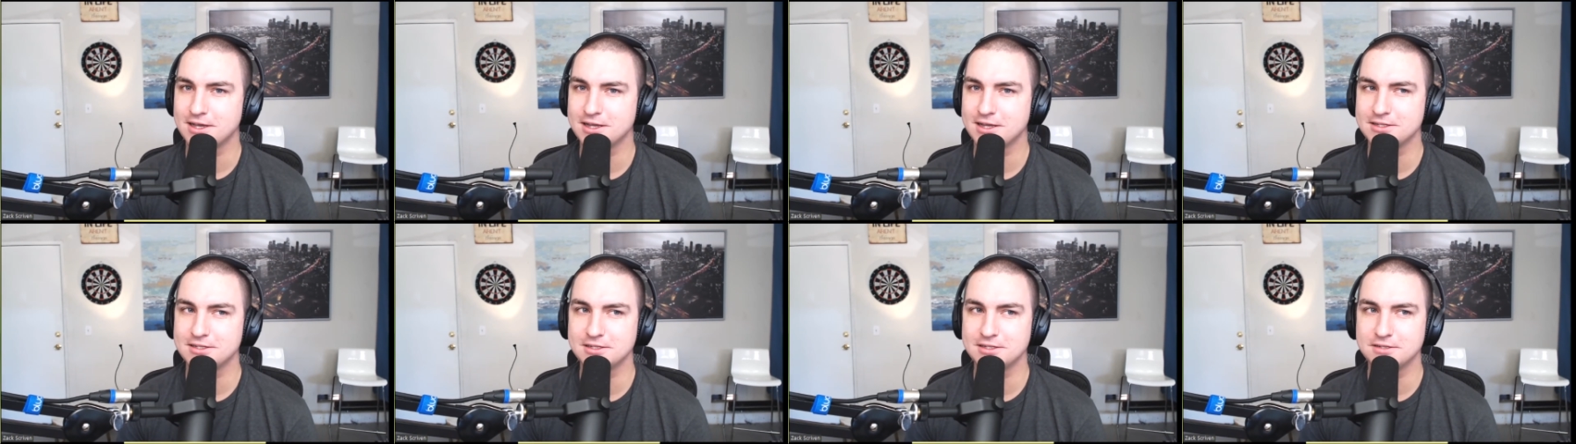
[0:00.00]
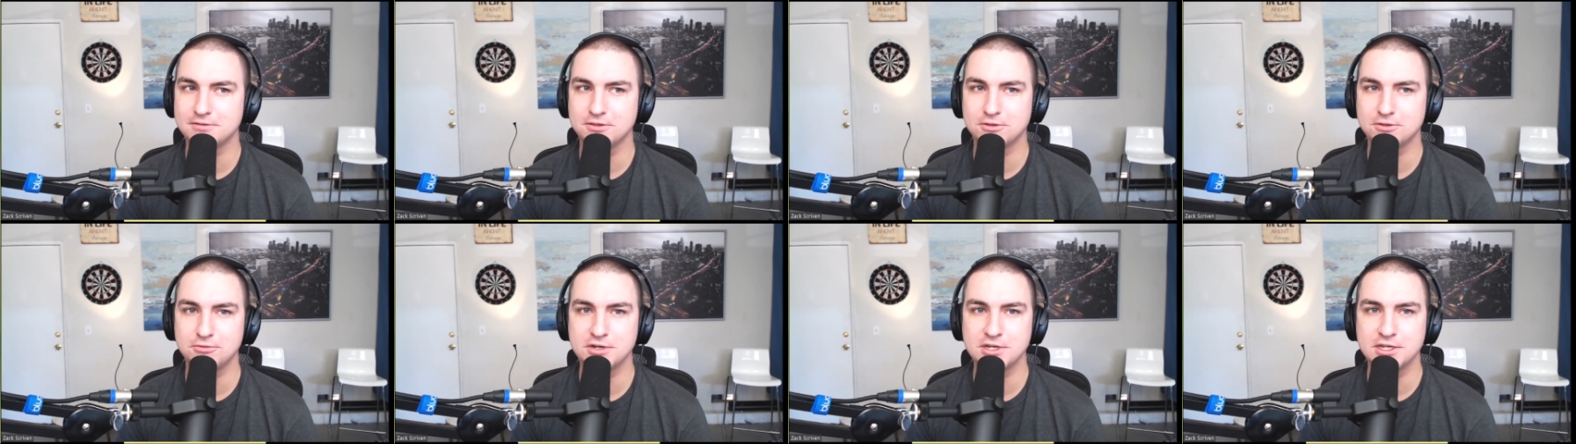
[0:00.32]
I
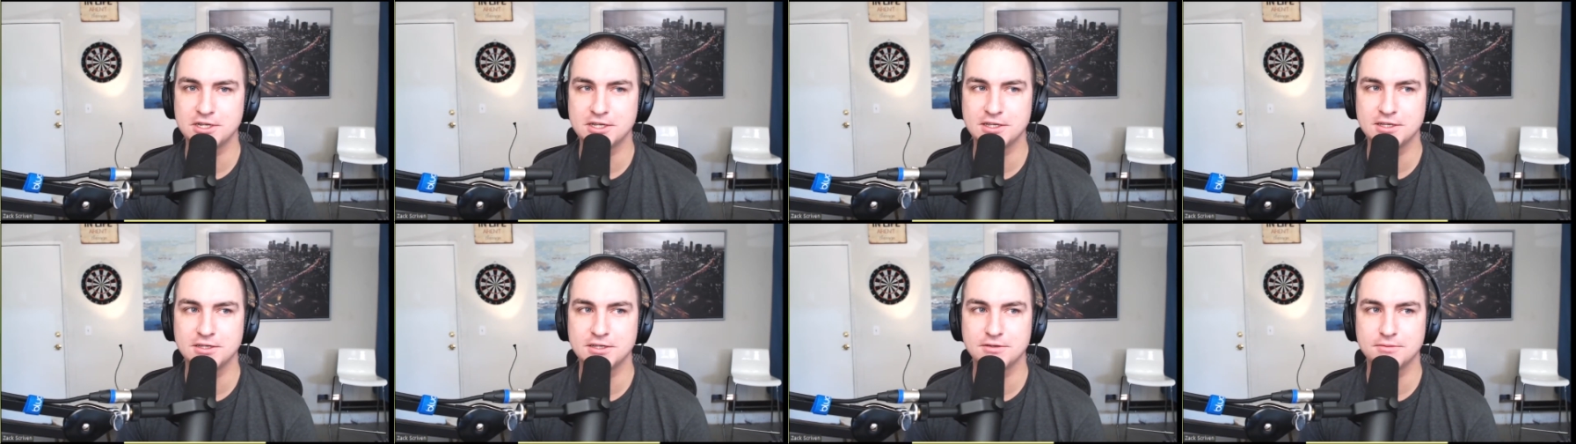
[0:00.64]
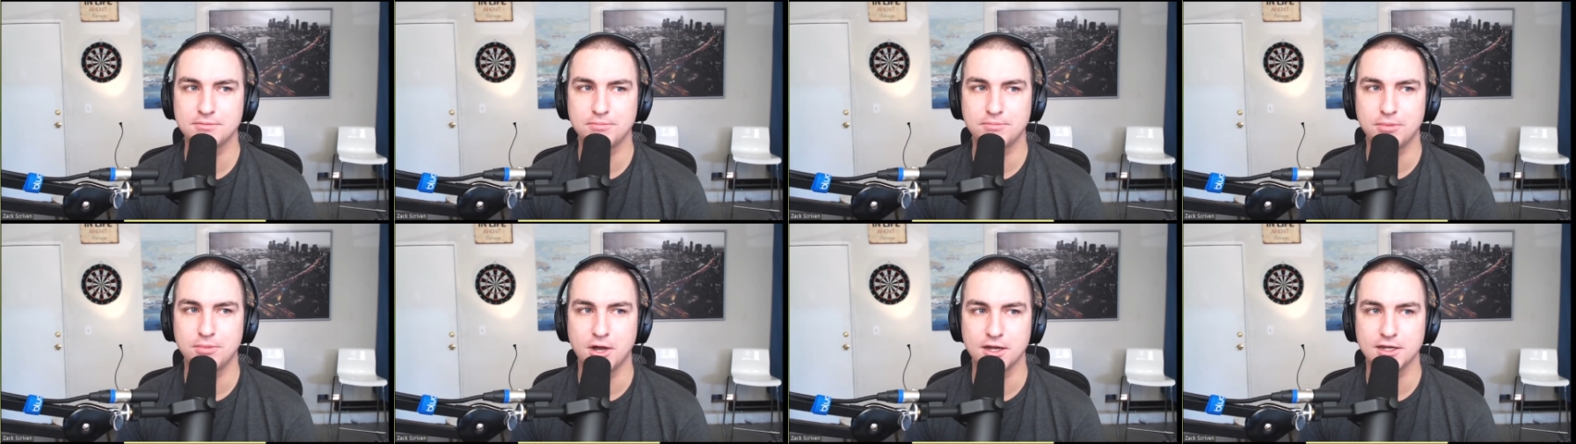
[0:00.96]
did 3
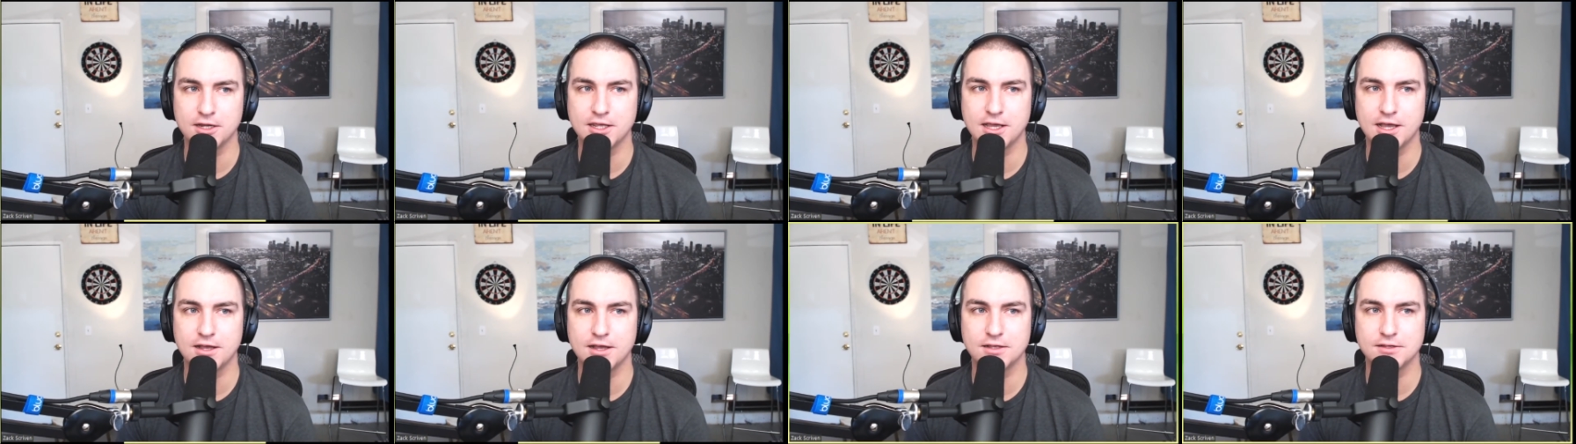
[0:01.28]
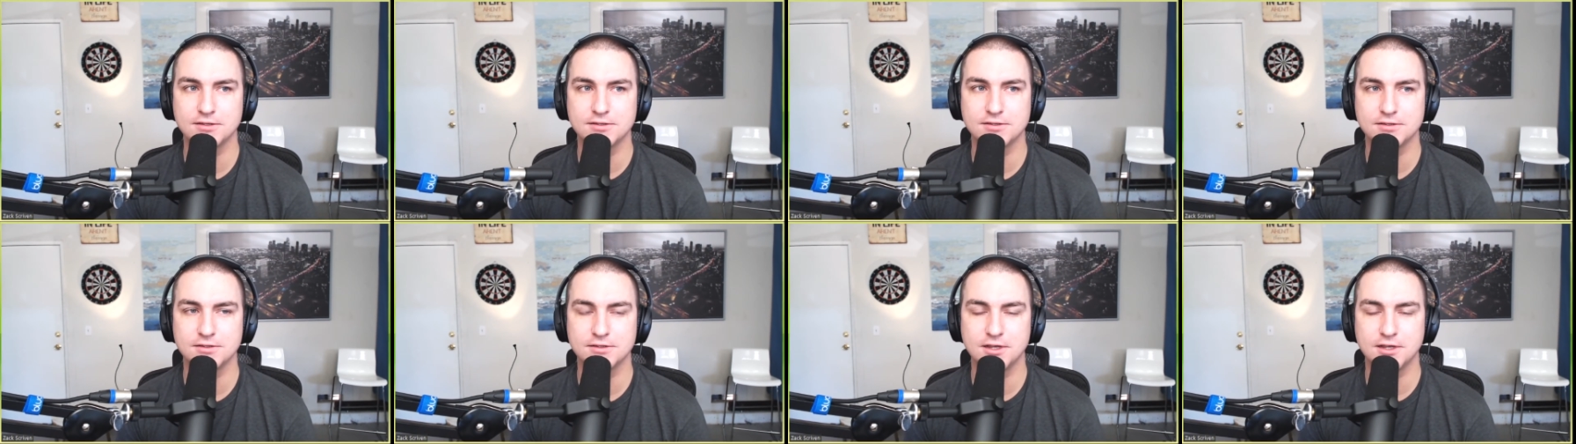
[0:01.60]

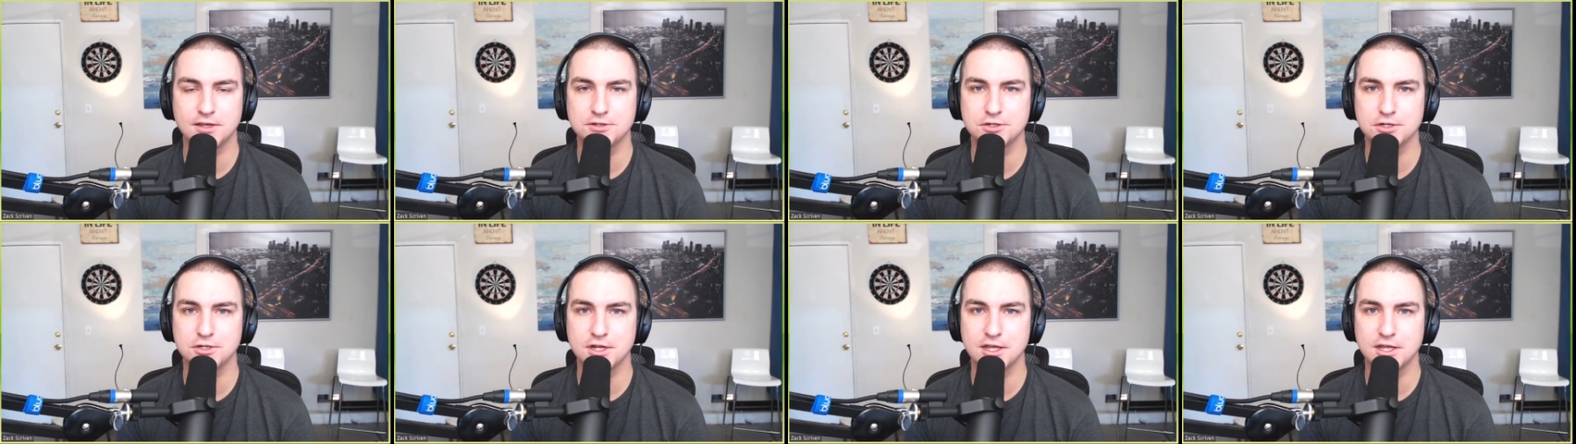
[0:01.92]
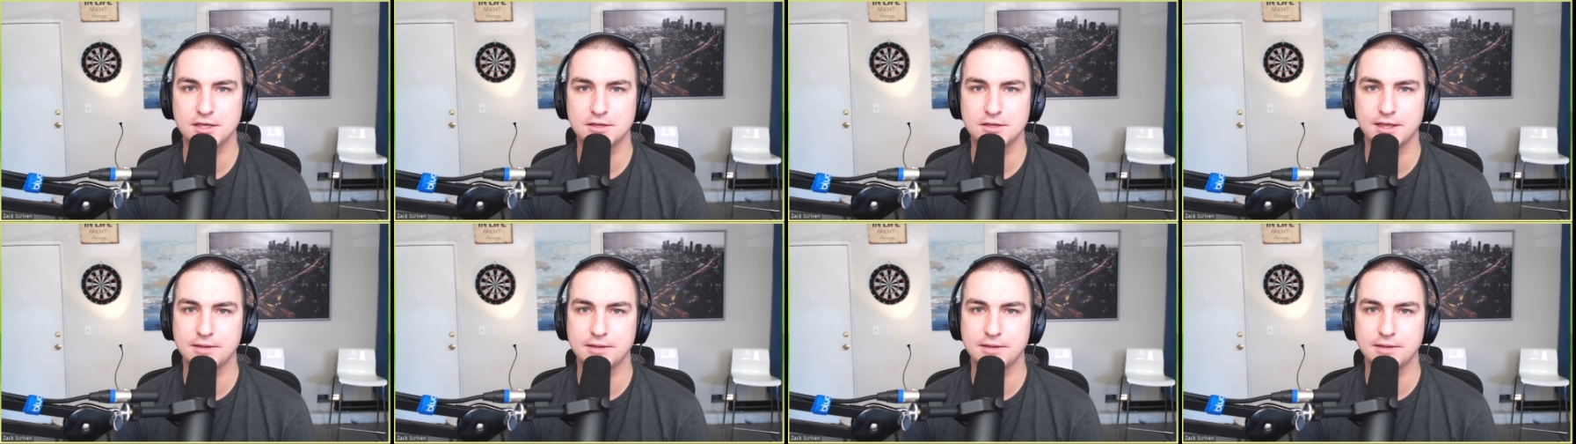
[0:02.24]
podcasts yesterday,